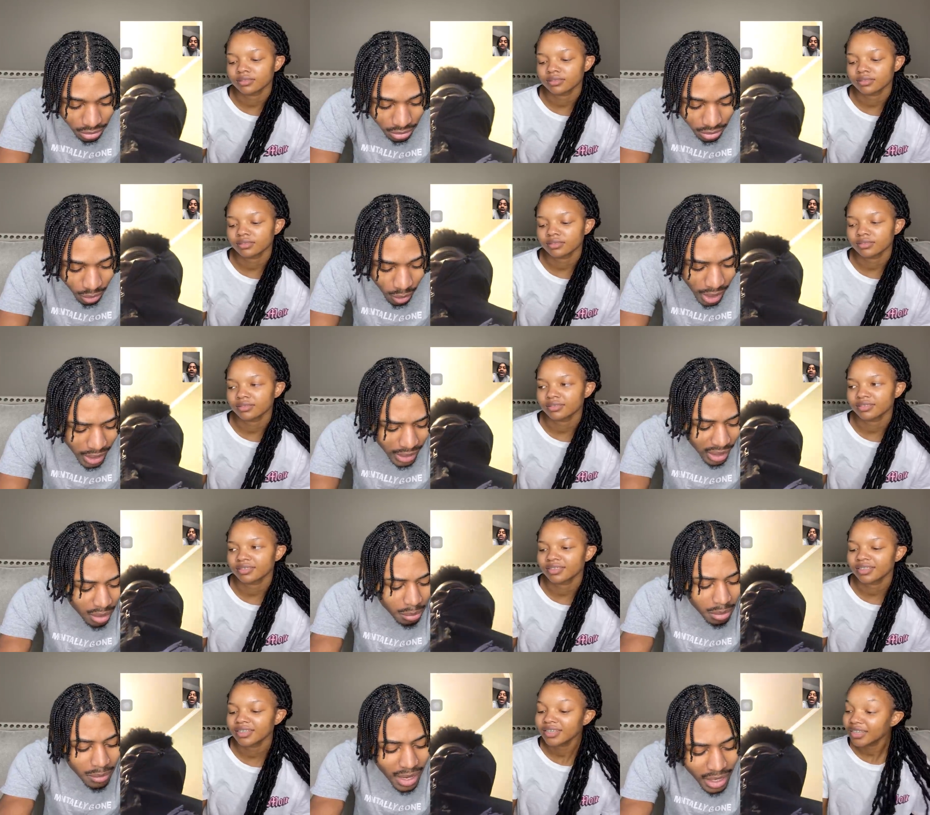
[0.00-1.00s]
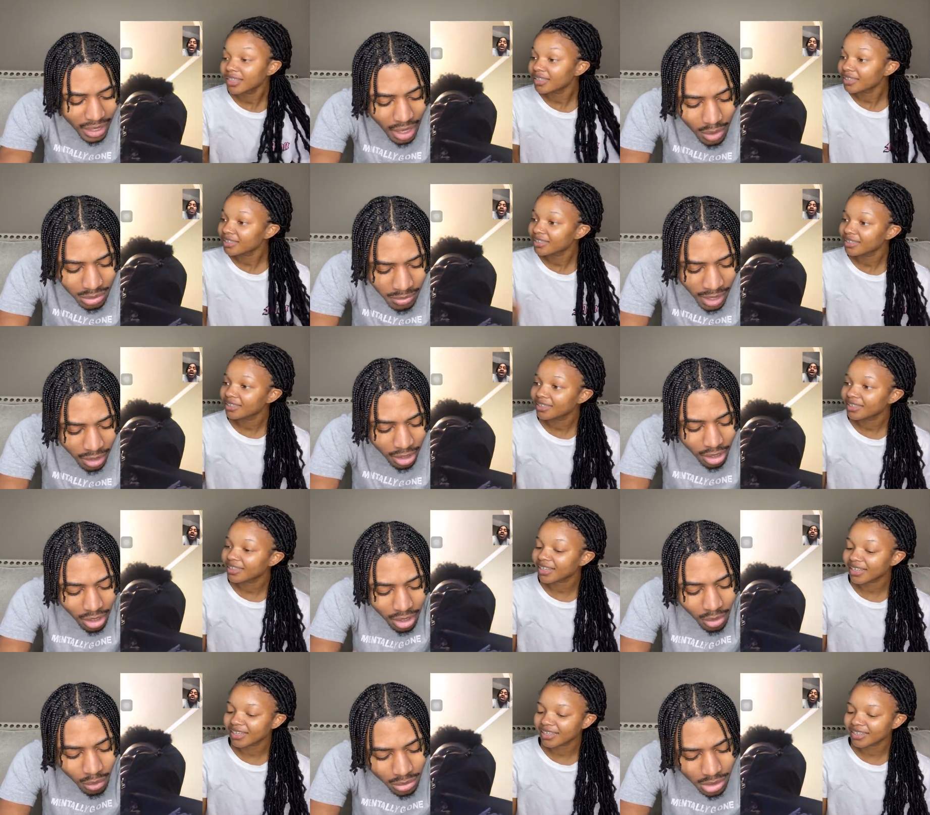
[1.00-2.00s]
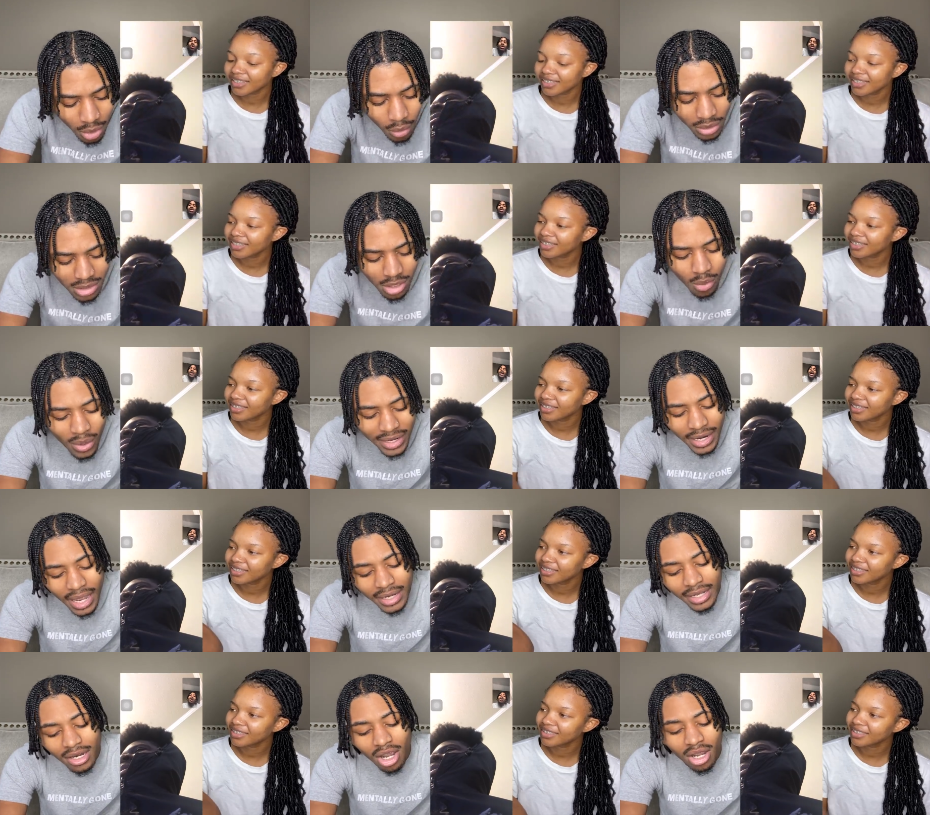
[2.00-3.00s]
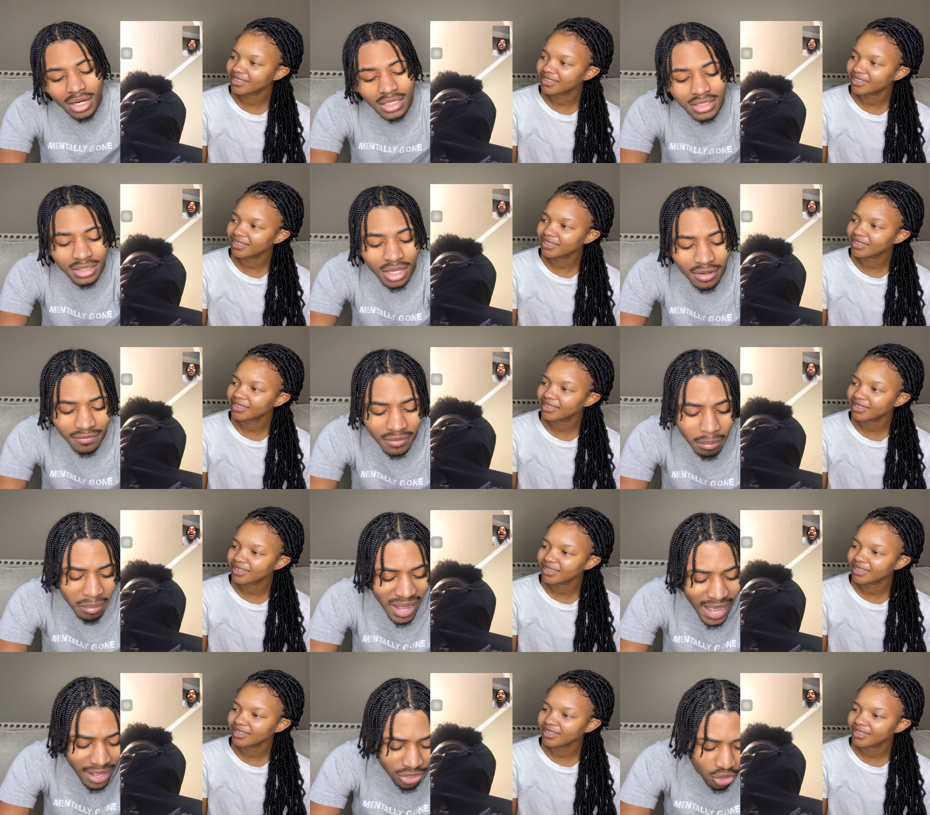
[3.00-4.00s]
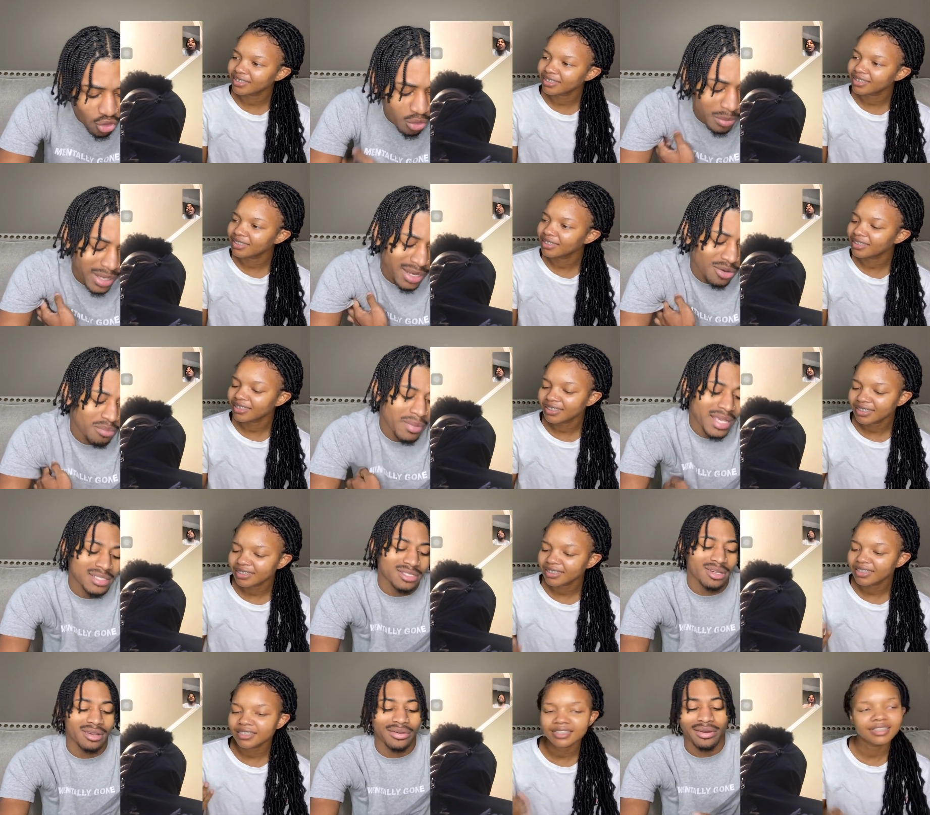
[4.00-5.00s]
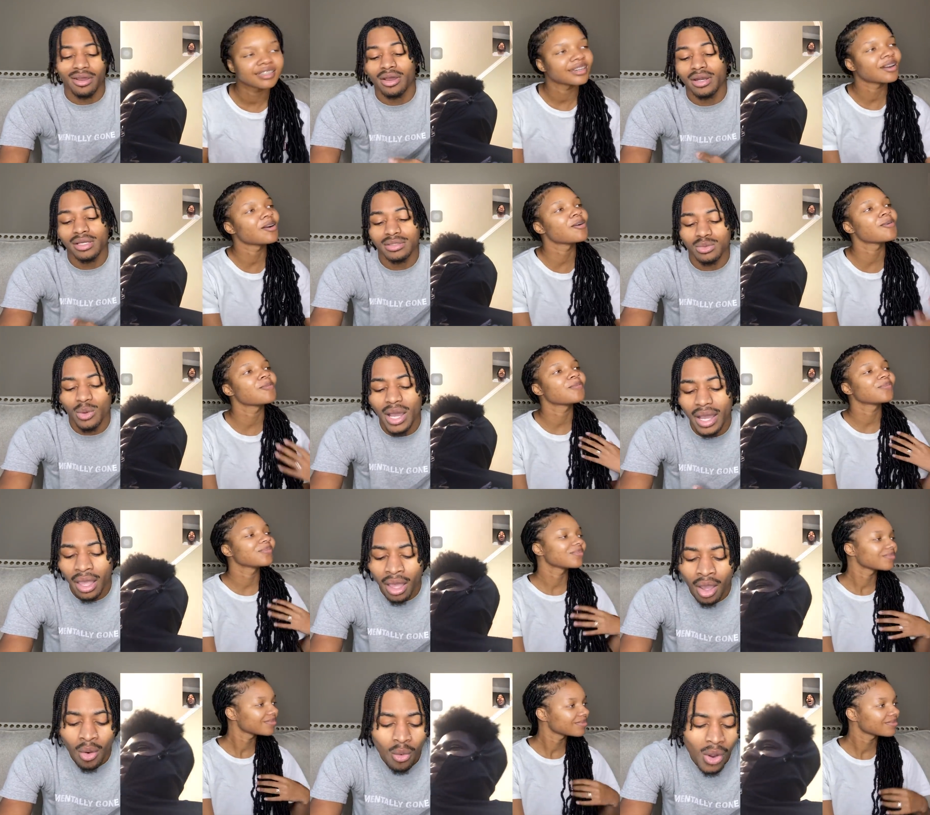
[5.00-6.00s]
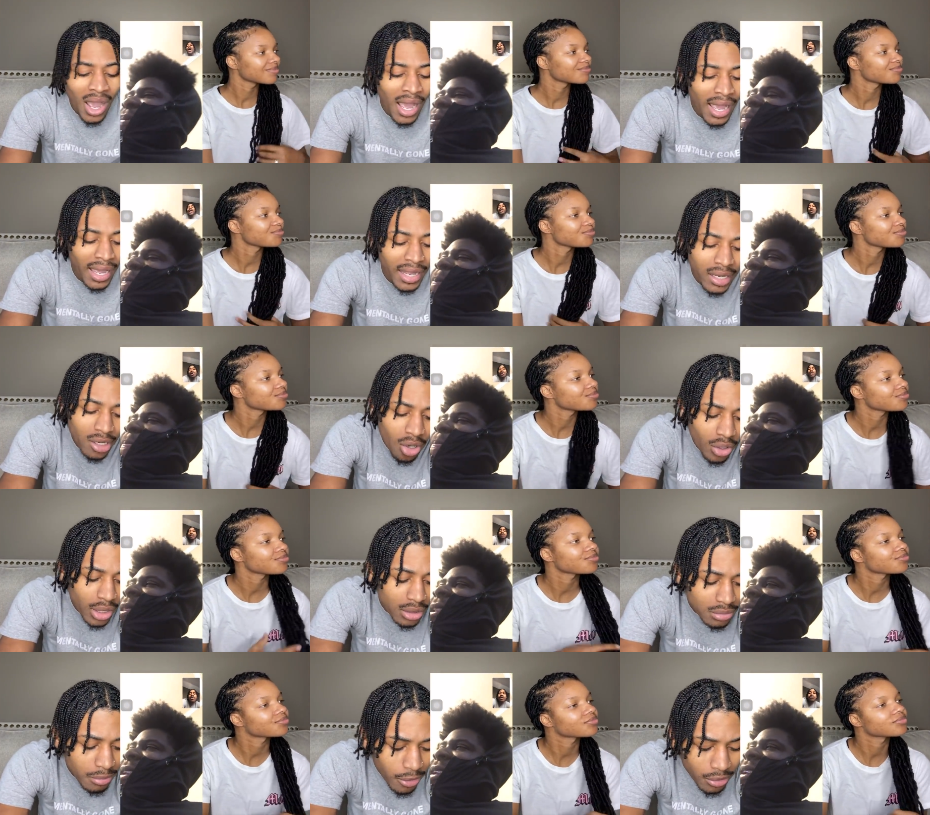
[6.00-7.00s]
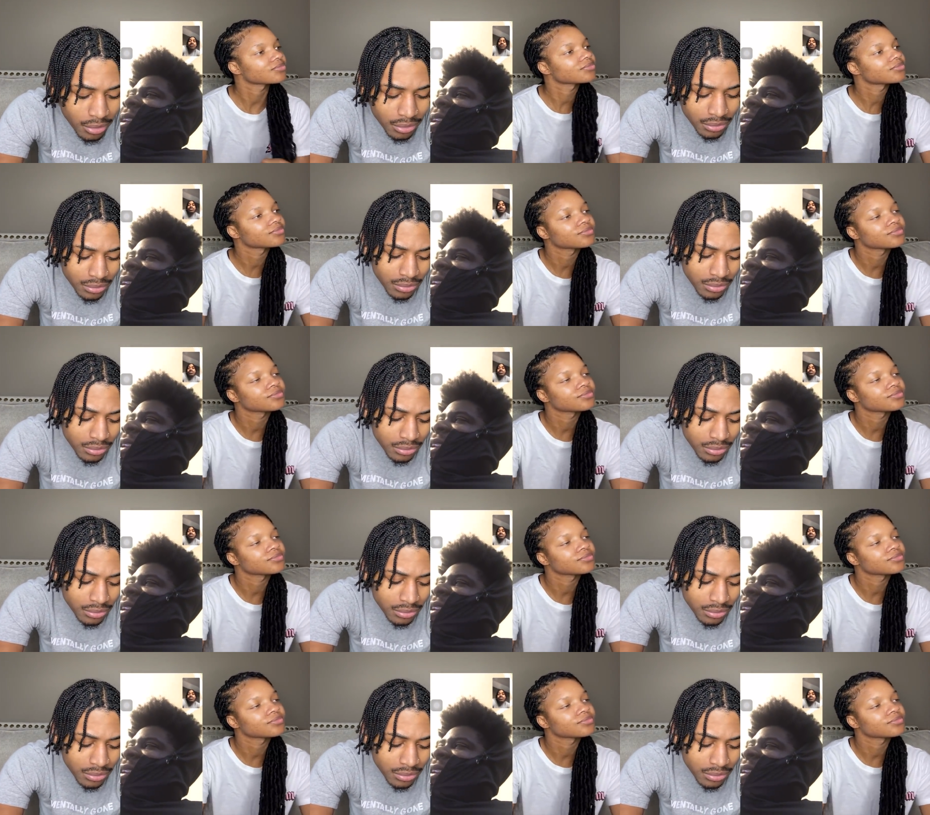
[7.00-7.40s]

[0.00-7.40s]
Speaker 1: Why I can't be mad? That was my girl. So, so when y'all did all this stuff, the bathroom, and you miss her and all this, why, why I ain't know this, bro?